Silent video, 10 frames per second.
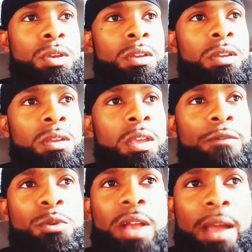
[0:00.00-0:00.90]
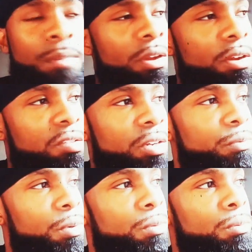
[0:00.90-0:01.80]
if you got mirrors in the
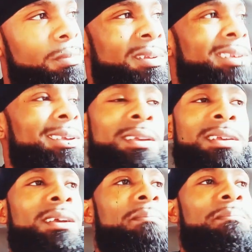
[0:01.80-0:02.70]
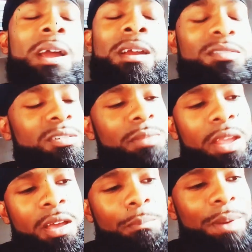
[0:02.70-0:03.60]
room, burn some
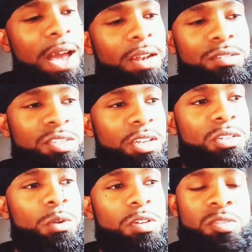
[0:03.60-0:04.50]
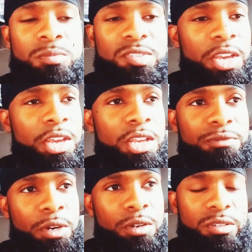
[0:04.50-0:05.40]
damn Palo Santo or some sage
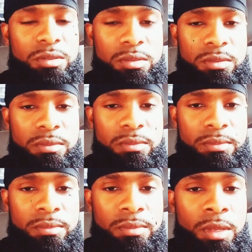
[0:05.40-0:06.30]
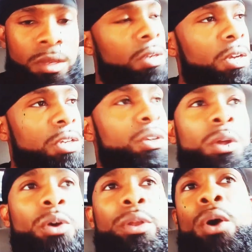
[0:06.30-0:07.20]
first. Because you
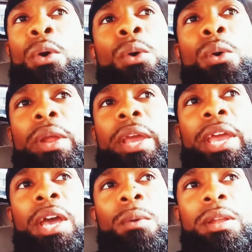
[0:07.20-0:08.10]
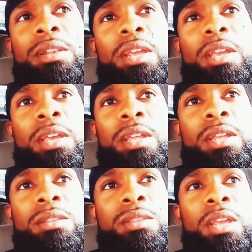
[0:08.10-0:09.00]
don't know who the hell, what
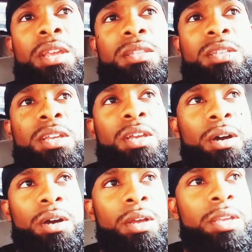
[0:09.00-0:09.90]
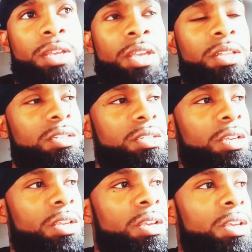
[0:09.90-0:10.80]
deity or entity
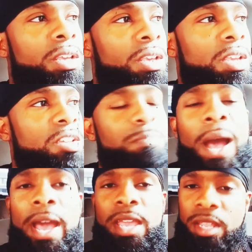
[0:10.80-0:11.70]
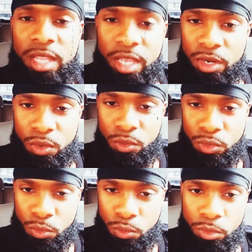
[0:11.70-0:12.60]
is spying in on
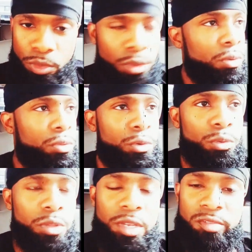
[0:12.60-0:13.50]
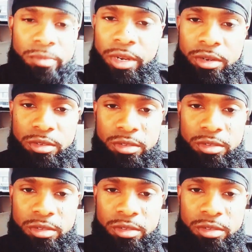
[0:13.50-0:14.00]
you through these mirrors.